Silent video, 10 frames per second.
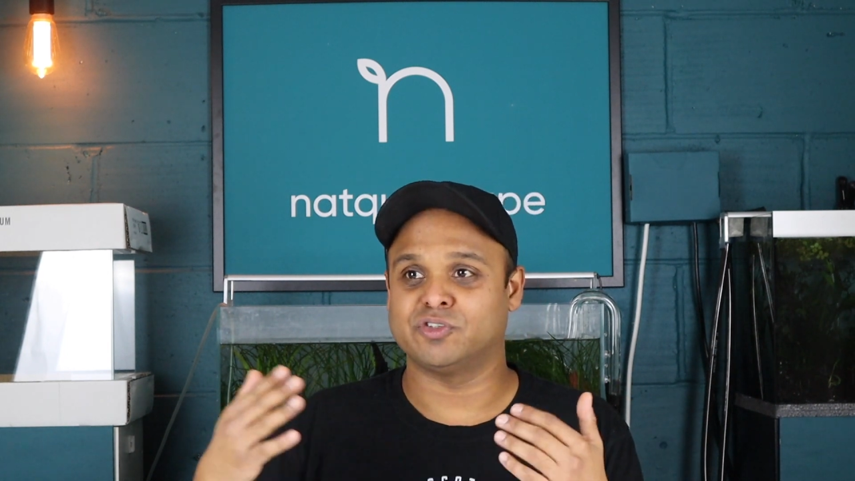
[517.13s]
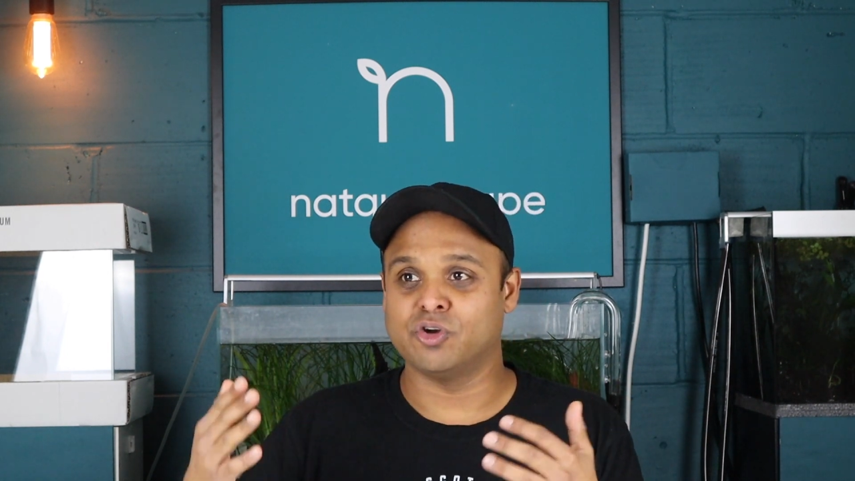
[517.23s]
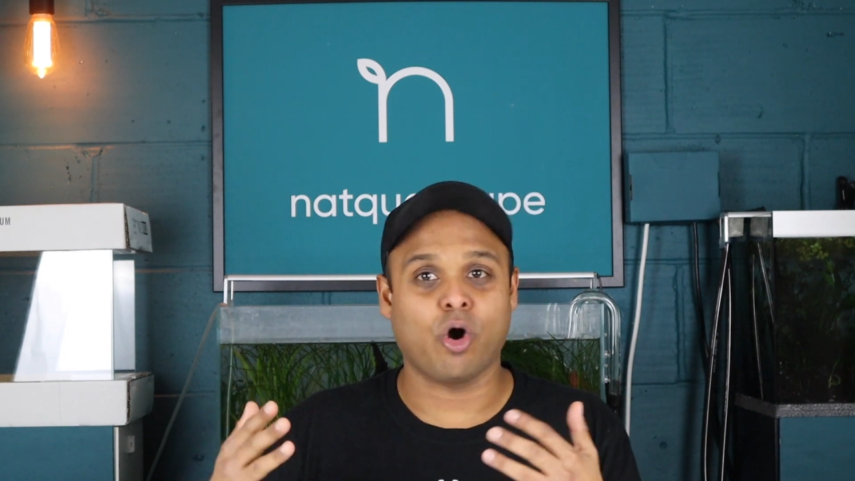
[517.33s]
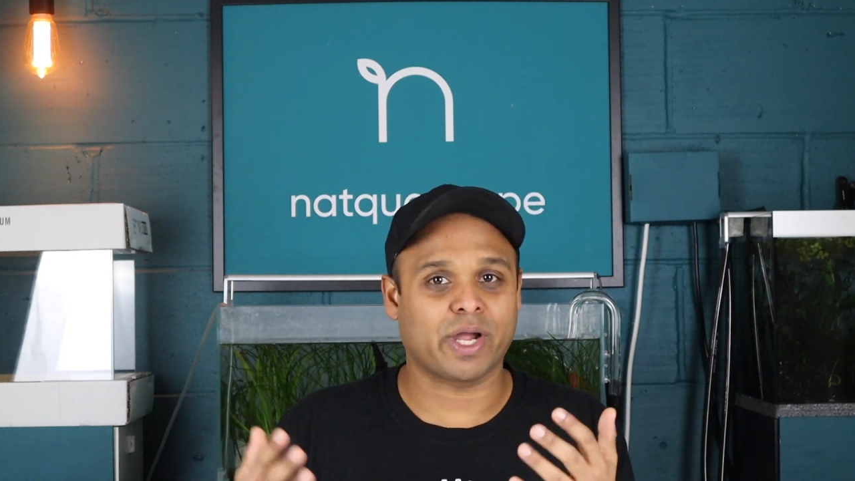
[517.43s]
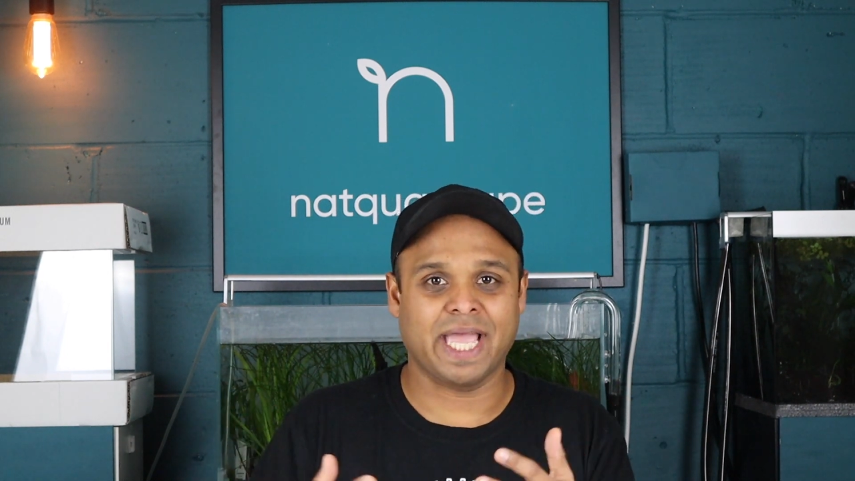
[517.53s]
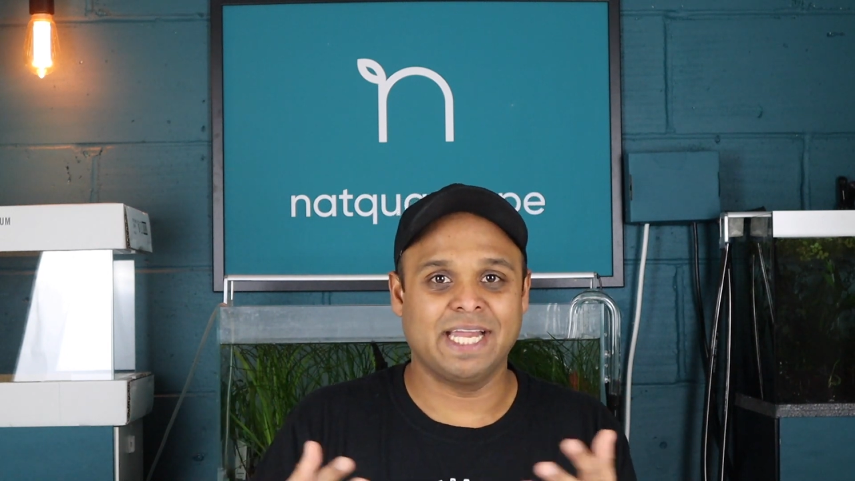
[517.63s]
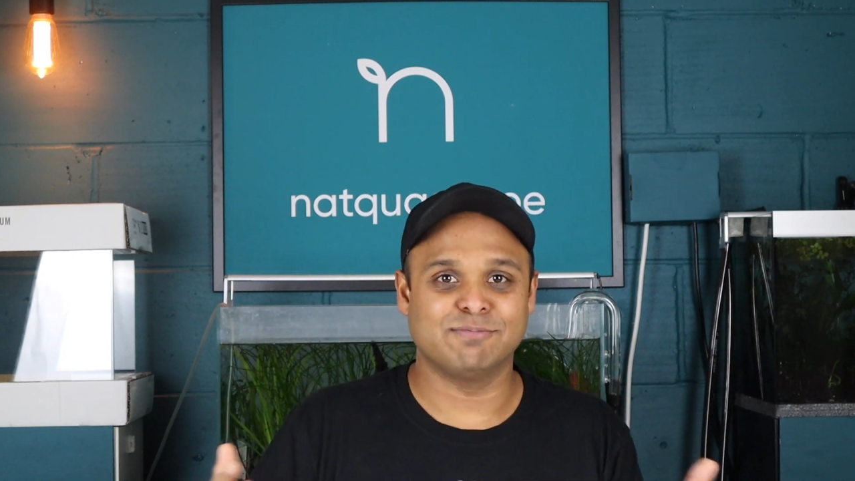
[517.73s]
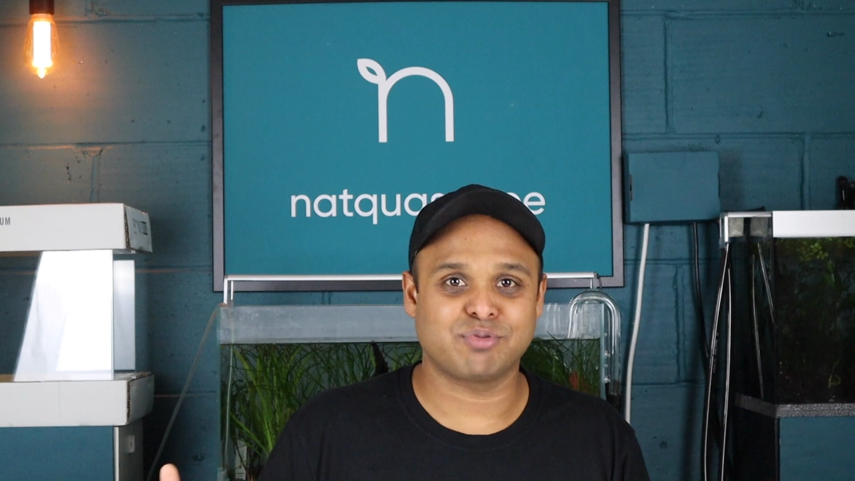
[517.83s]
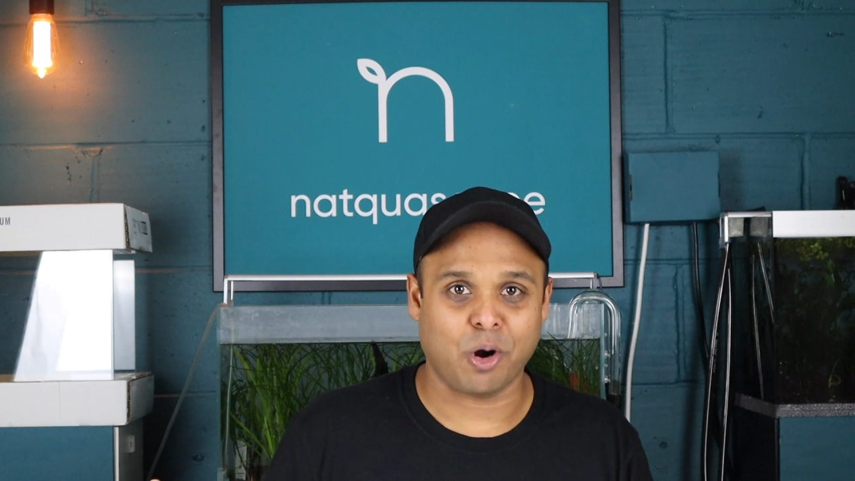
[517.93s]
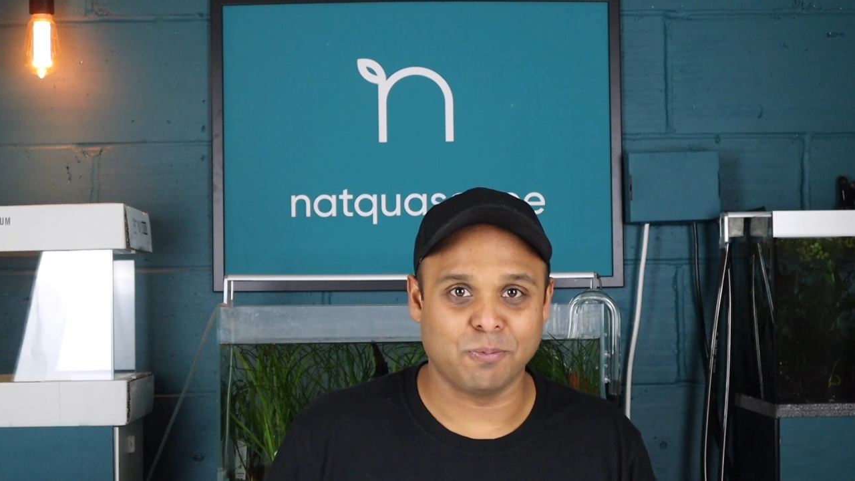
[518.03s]
not
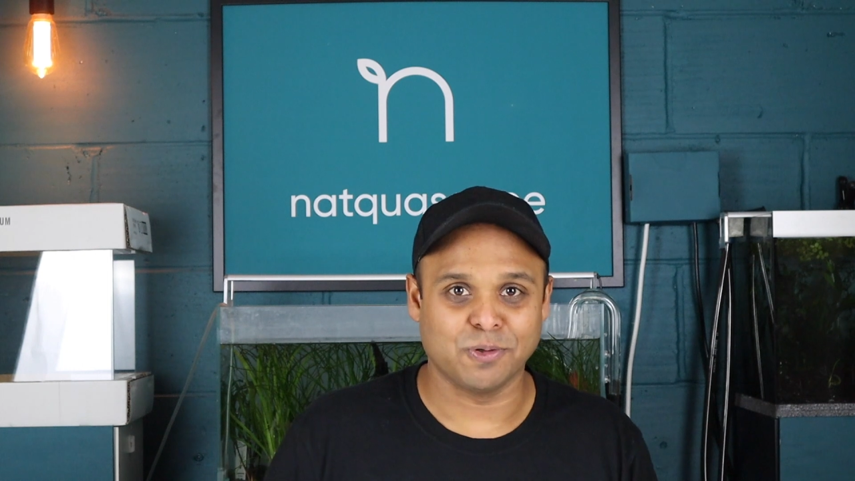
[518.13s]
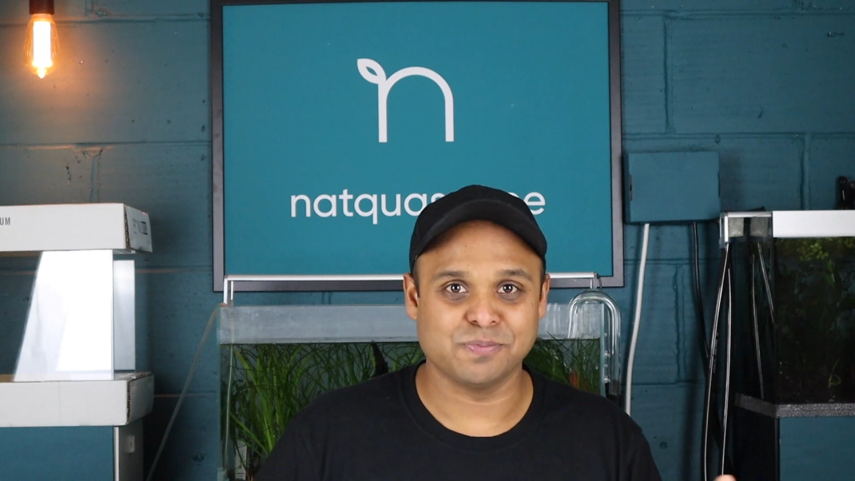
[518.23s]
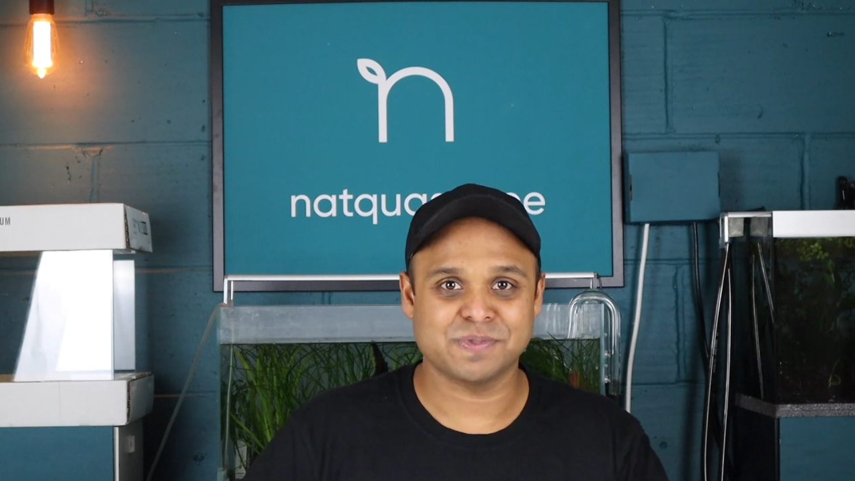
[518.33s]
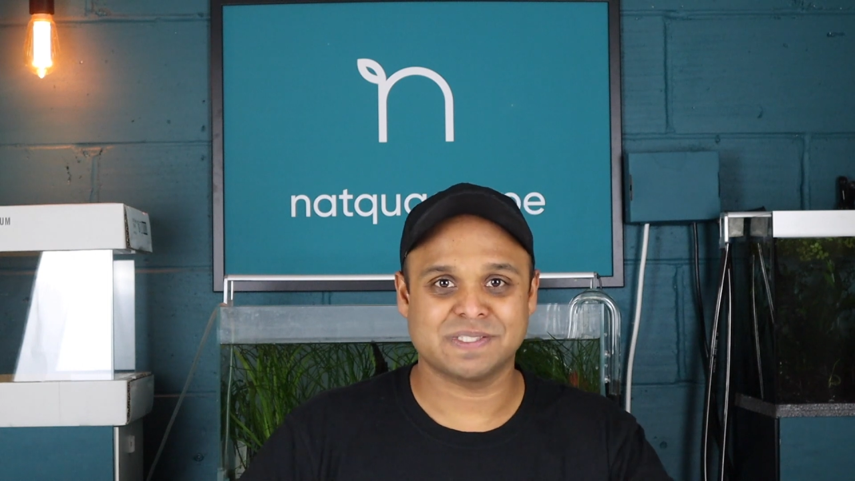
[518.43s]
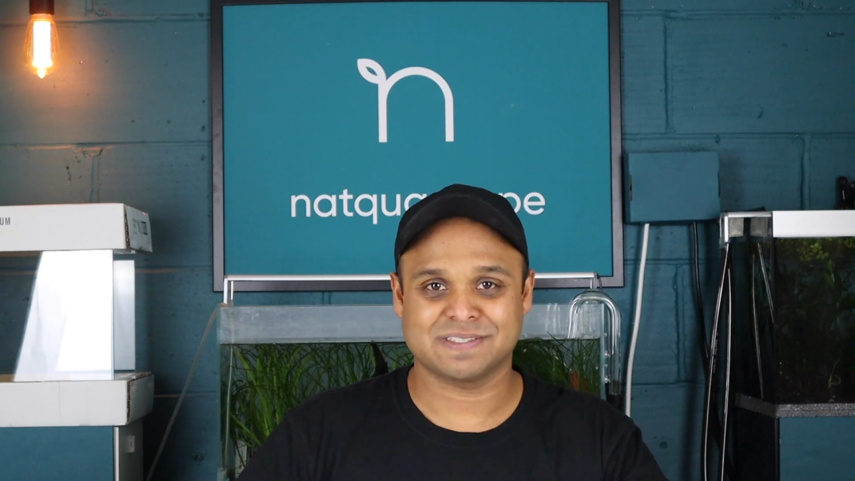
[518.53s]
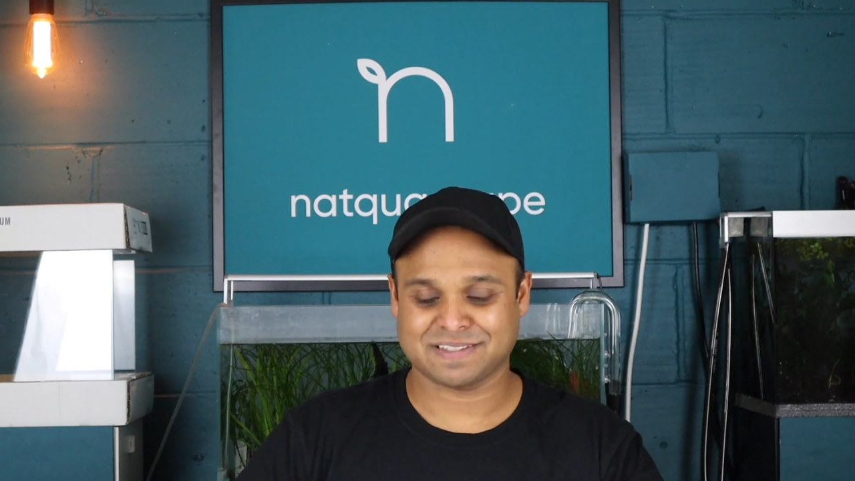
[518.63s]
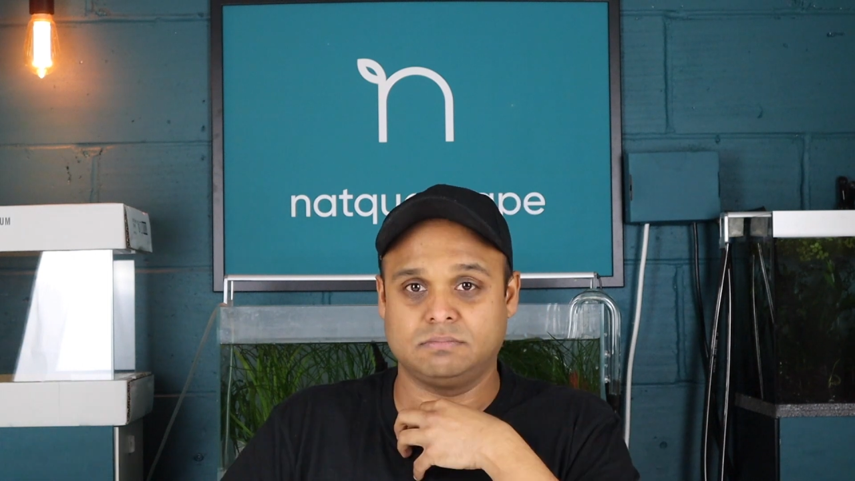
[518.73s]
getting problems.